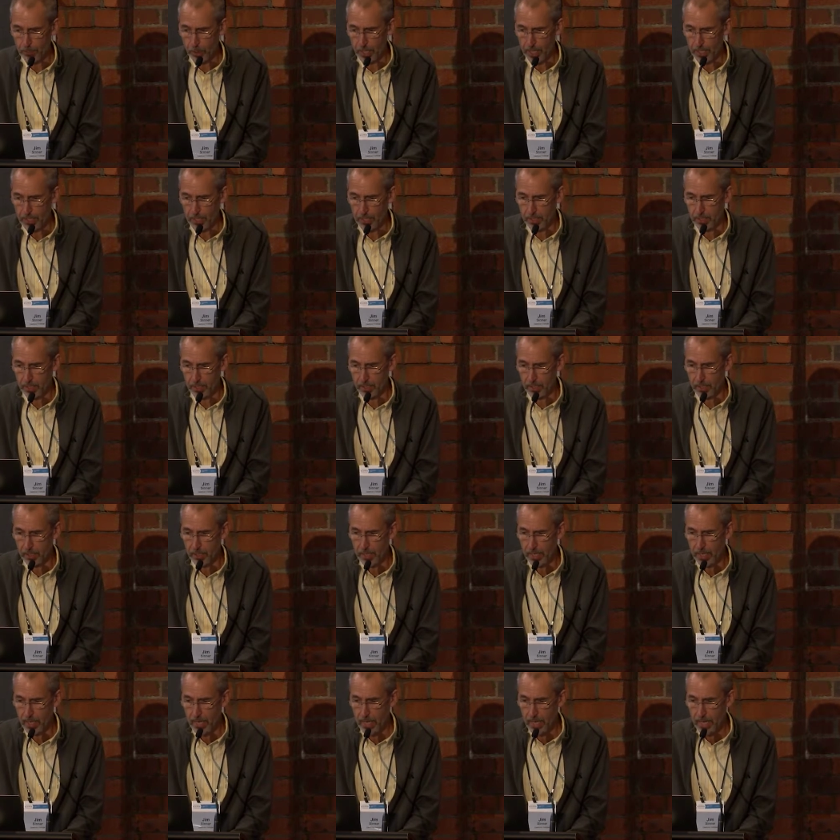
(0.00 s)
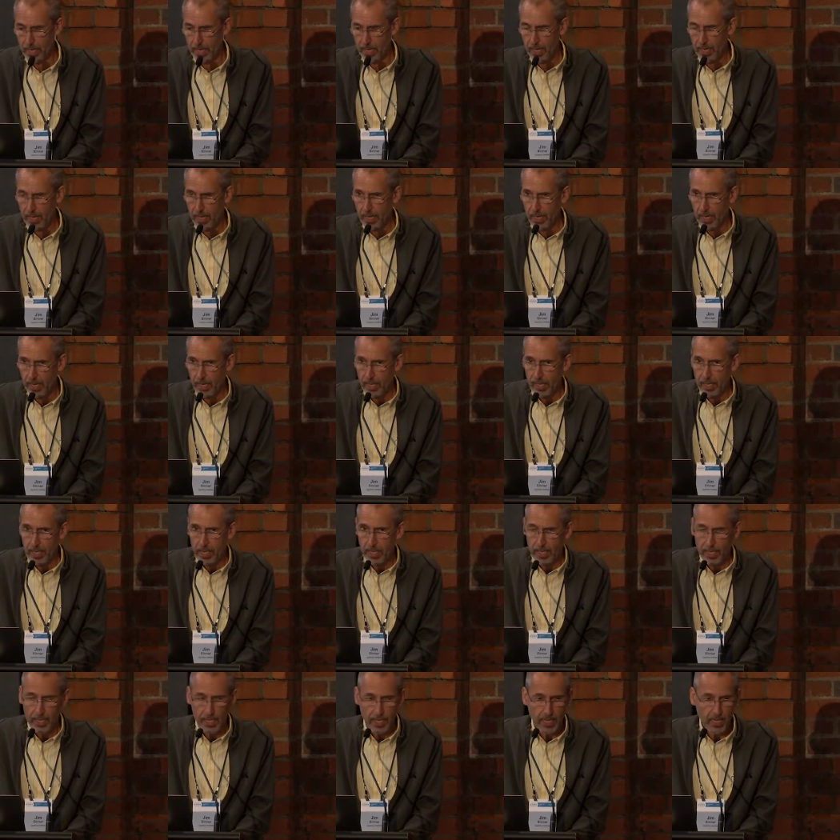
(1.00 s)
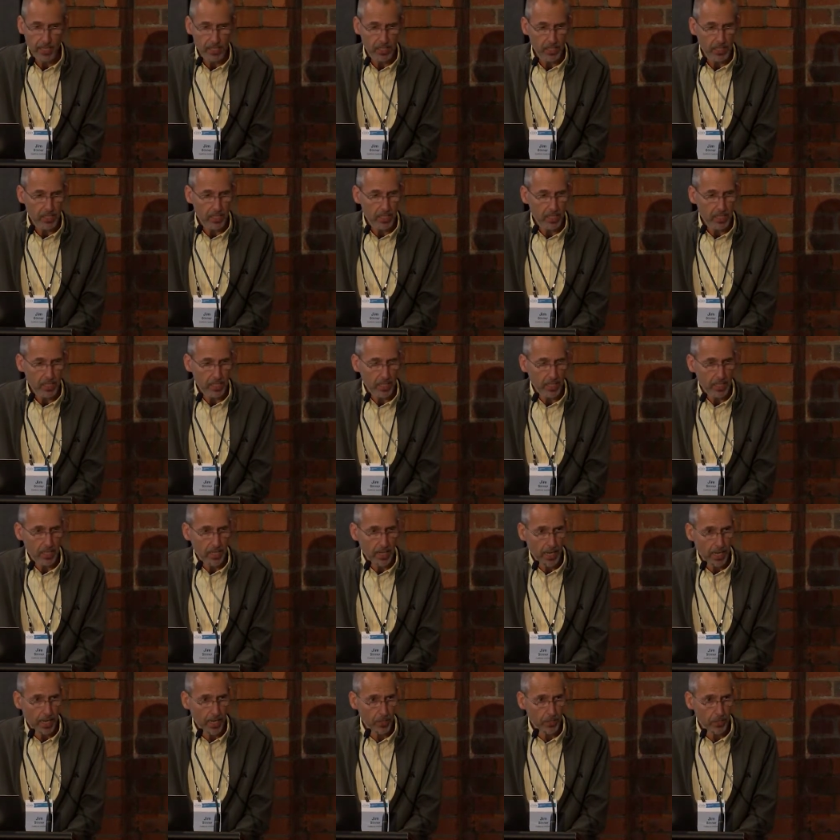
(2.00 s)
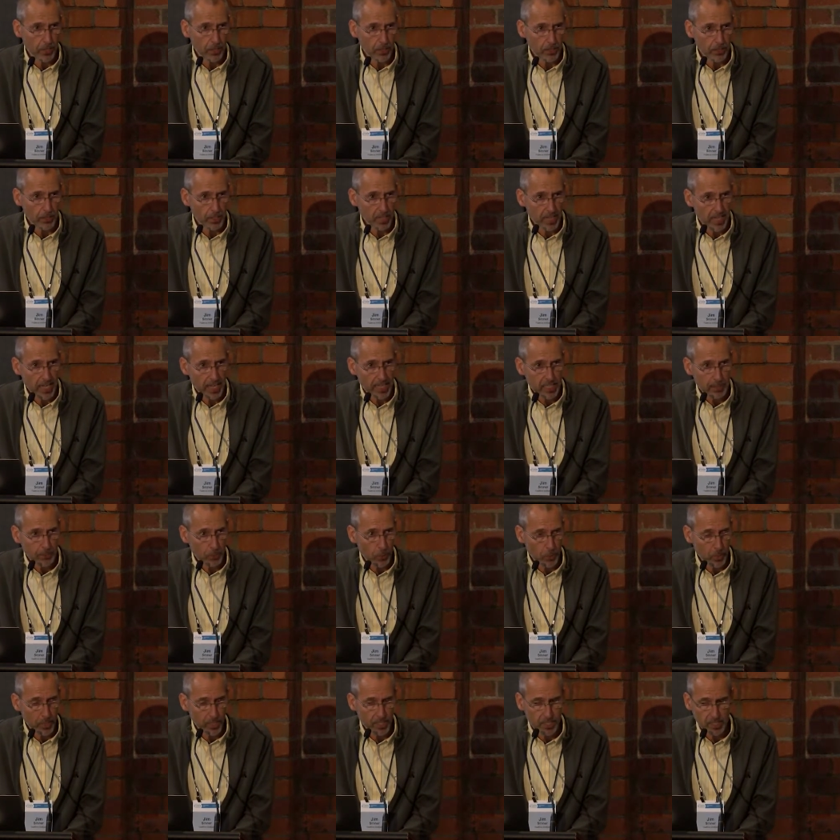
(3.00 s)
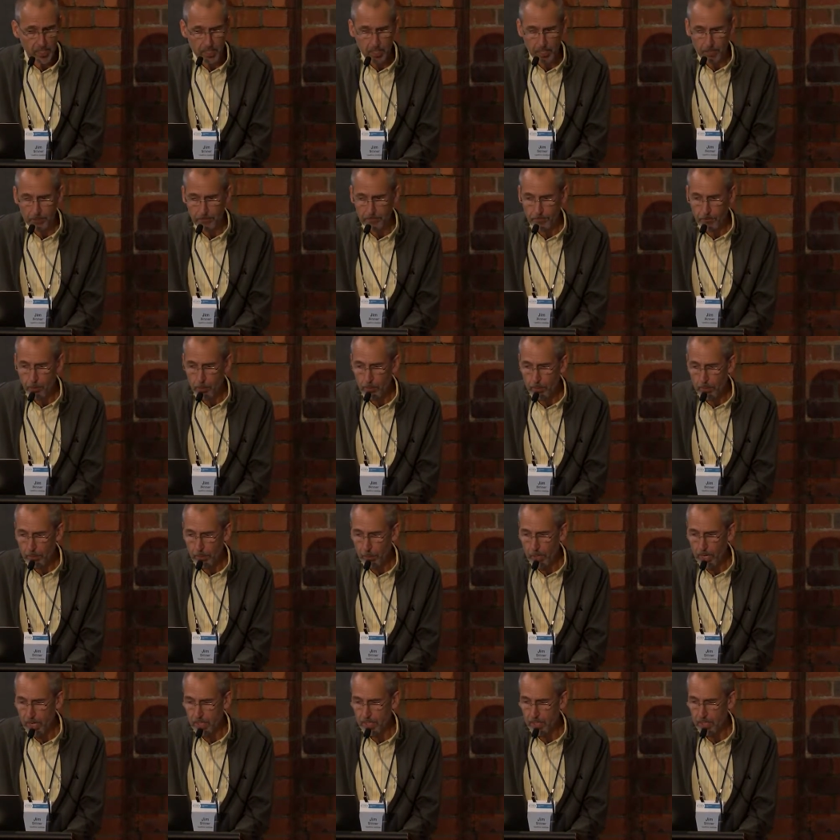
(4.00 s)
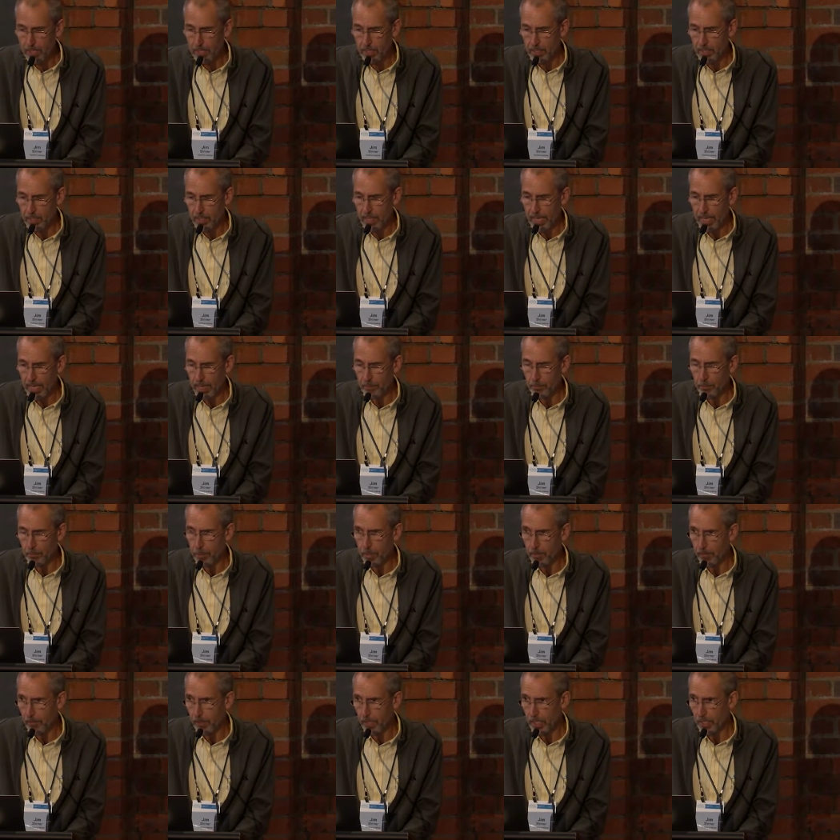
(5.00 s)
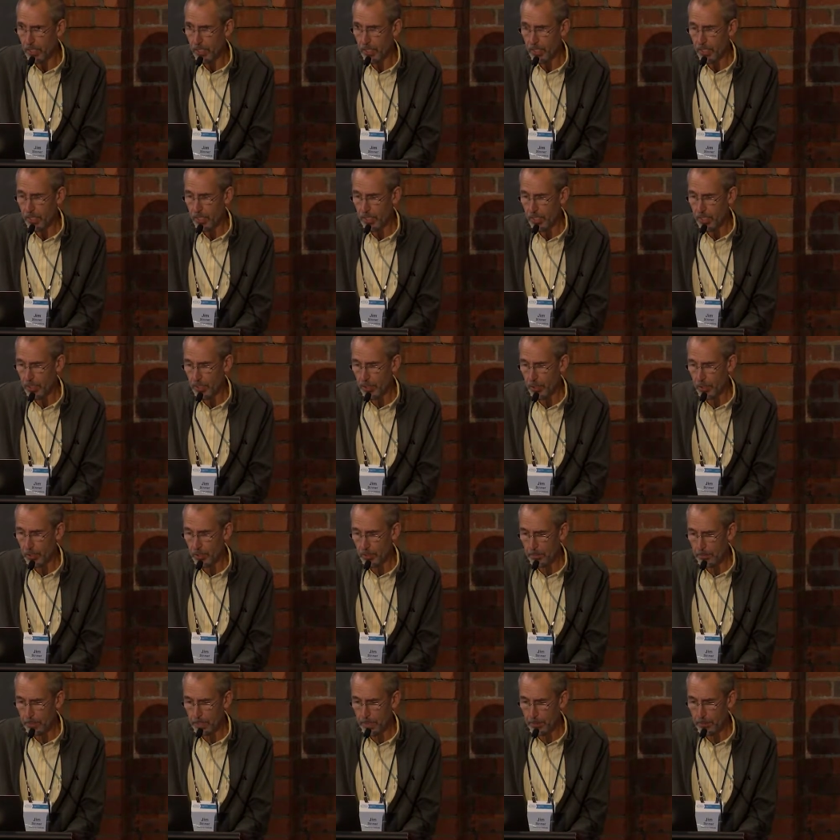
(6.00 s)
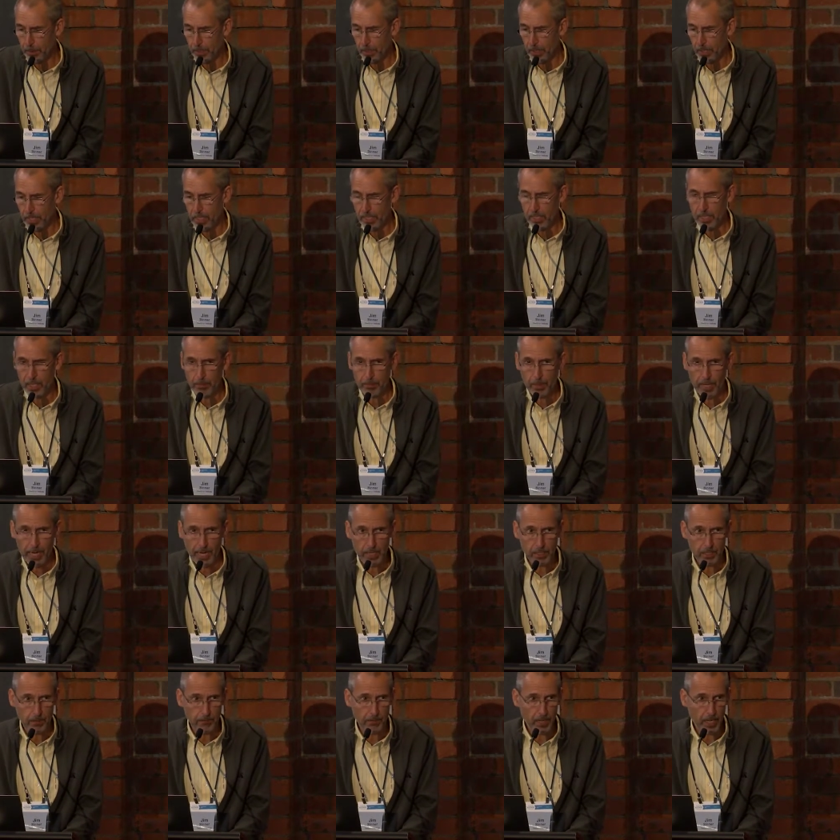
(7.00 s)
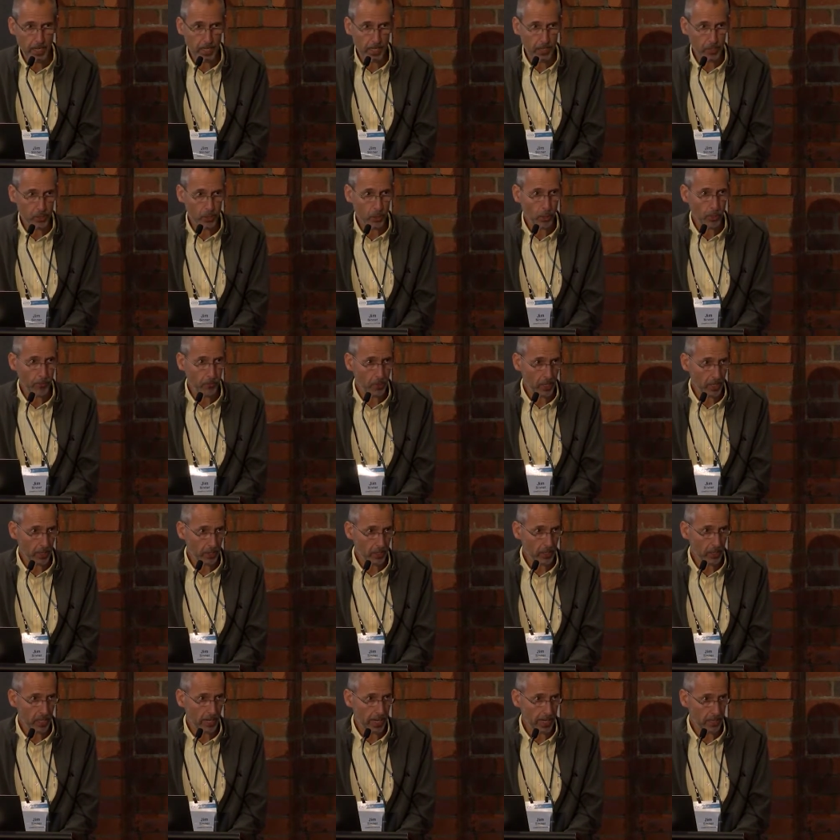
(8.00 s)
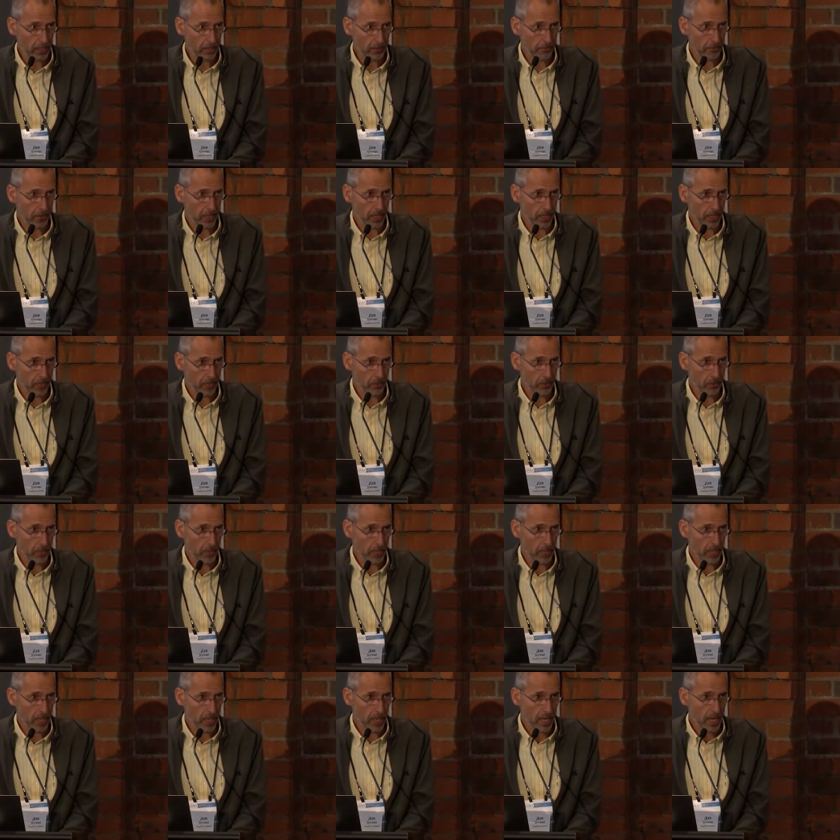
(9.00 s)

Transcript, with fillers: processes. And this other the next point is that formal processes can privilege certain people and some kinds of values over other kinds of values.